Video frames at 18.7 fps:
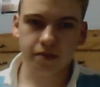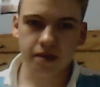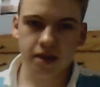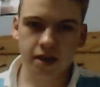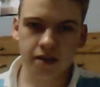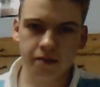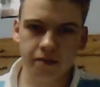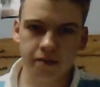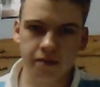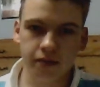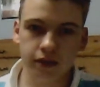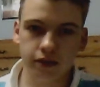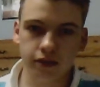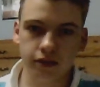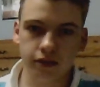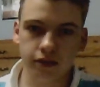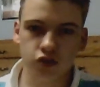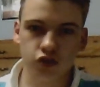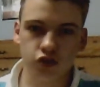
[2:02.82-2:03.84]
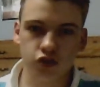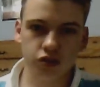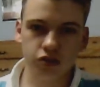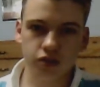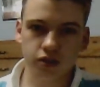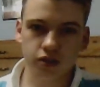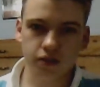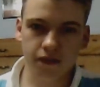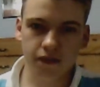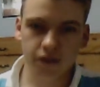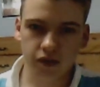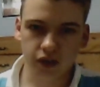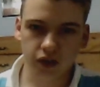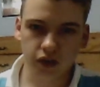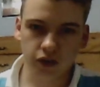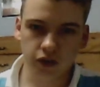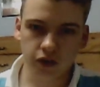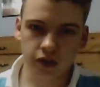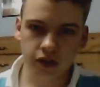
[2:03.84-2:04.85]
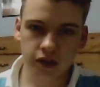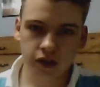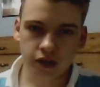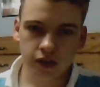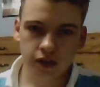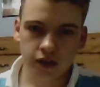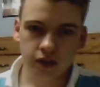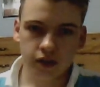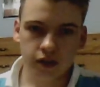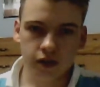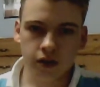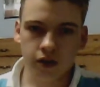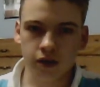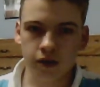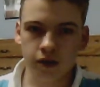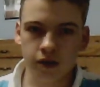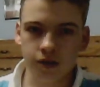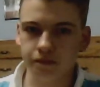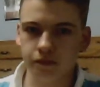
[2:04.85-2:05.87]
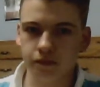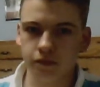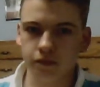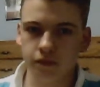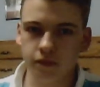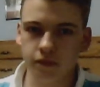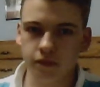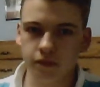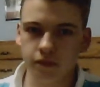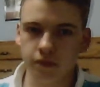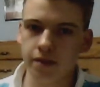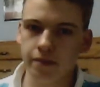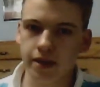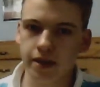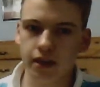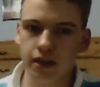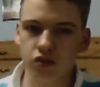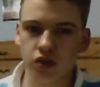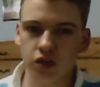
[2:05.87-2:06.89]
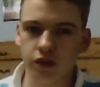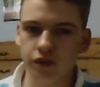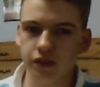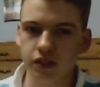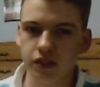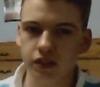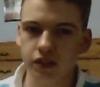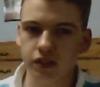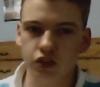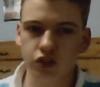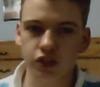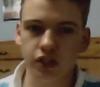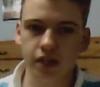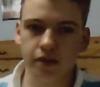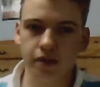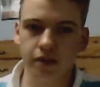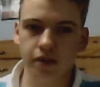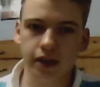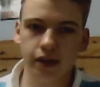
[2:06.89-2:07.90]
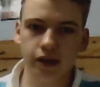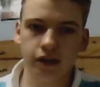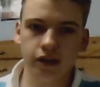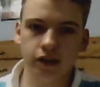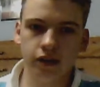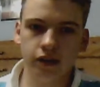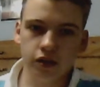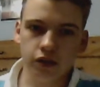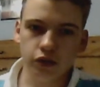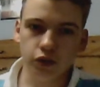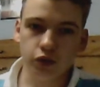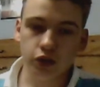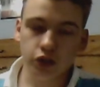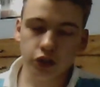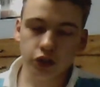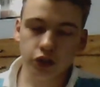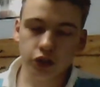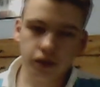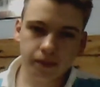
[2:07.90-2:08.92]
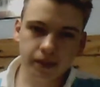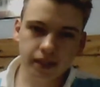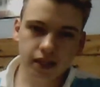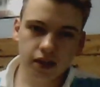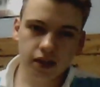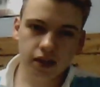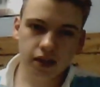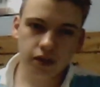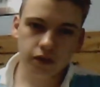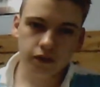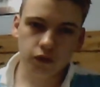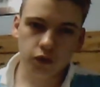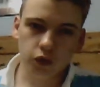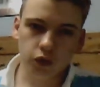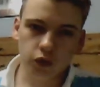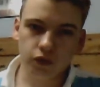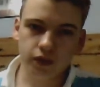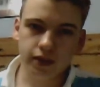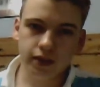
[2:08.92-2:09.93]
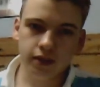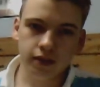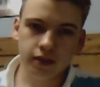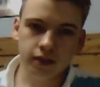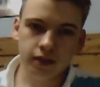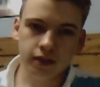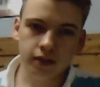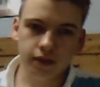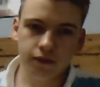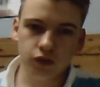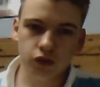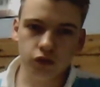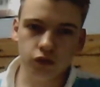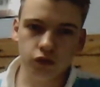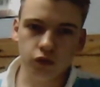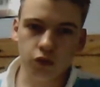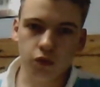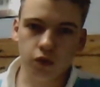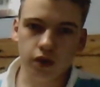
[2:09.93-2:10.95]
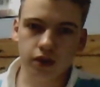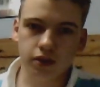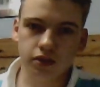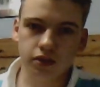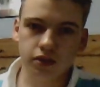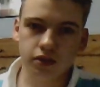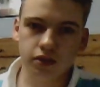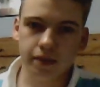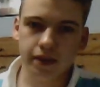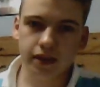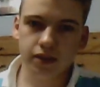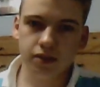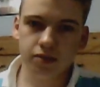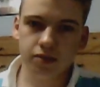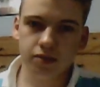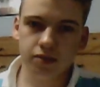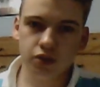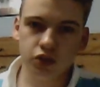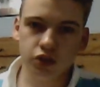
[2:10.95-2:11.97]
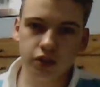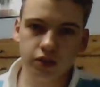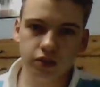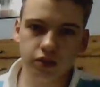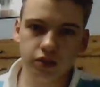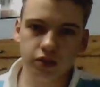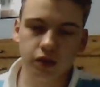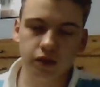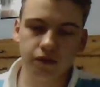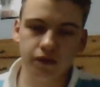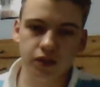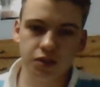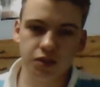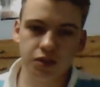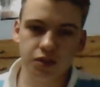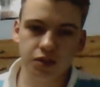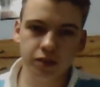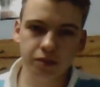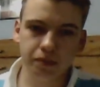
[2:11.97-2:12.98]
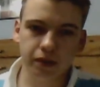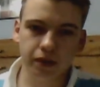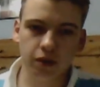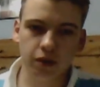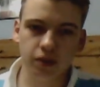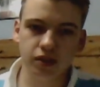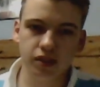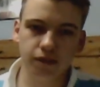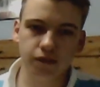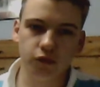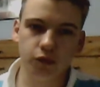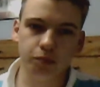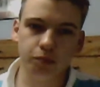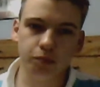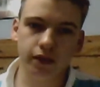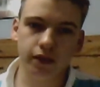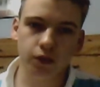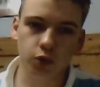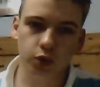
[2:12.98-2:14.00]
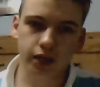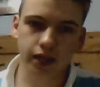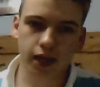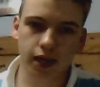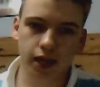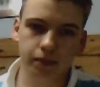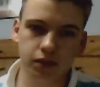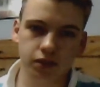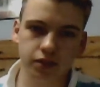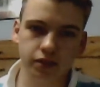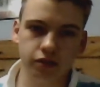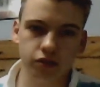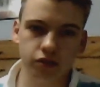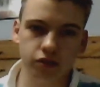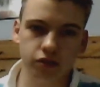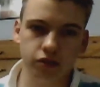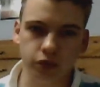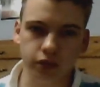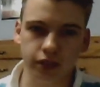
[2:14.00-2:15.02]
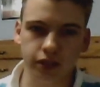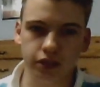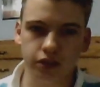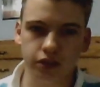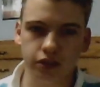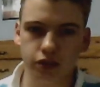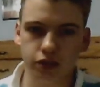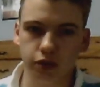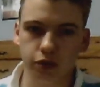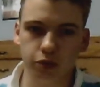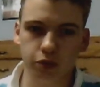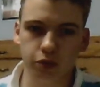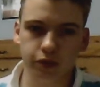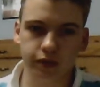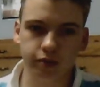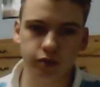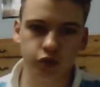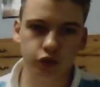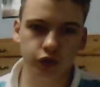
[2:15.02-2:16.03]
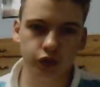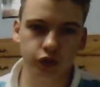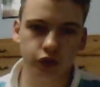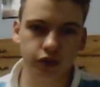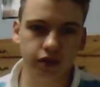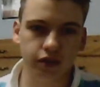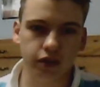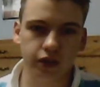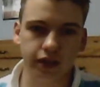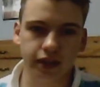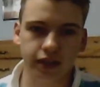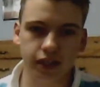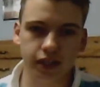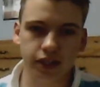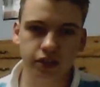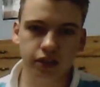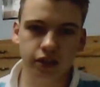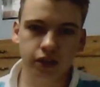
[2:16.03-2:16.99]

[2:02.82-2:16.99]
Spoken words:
and Yanmega. It's just, I found it good. Yanmega's obviously just Yanmega. You could drop it down to a 4-3 if you don't want Yanmega as much and you want the space, but I would say play 4 Yanmas because it's a really good starter with free retreat and all that.